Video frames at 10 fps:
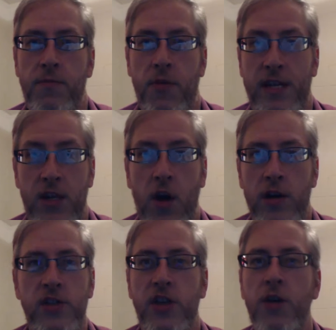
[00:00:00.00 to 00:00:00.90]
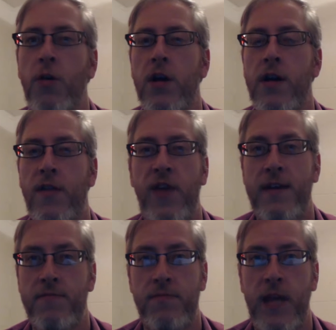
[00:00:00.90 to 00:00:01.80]
pretty darn secure.
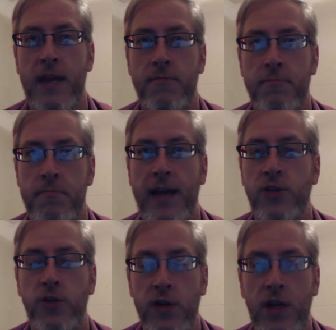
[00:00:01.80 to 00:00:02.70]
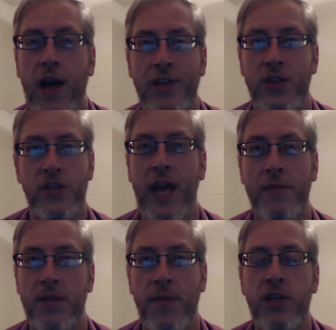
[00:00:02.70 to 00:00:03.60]
They take extra cautious
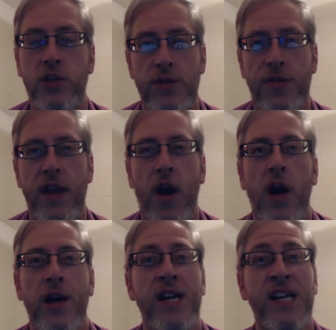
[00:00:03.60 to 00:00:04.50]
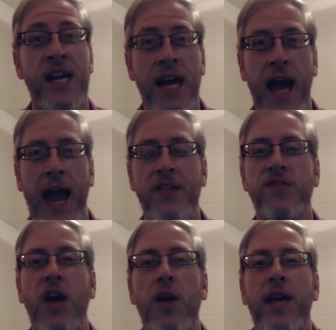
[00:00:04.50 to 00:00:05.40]
steps to make sure that they are.
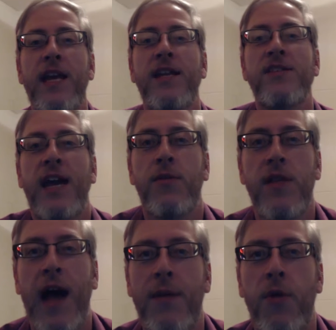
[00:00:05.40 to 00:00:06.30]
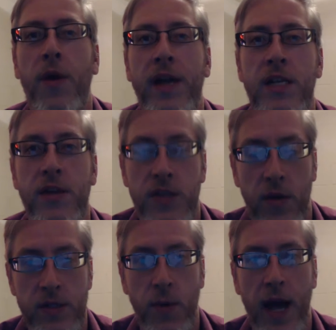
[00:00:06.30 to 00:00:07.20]
And so it is a reliable way to do
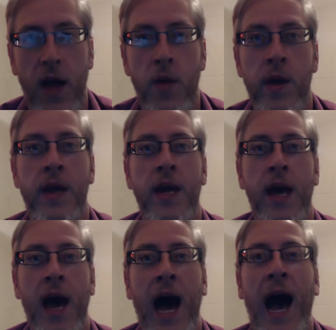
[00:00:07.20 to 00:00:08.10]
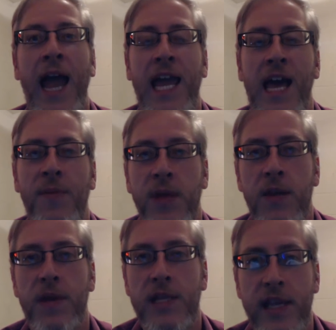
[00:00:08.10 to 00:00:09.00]
so as well. I am
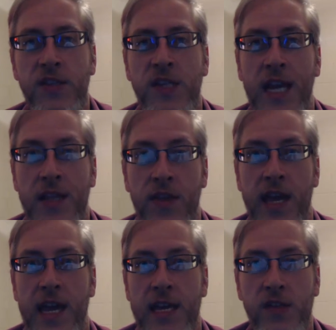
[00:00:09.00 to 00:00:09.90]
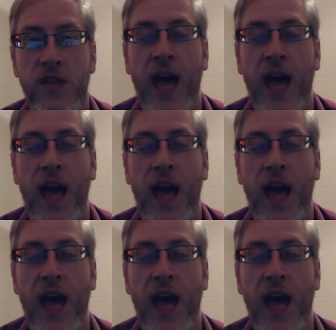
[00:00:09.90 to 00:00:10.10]
going to be listing the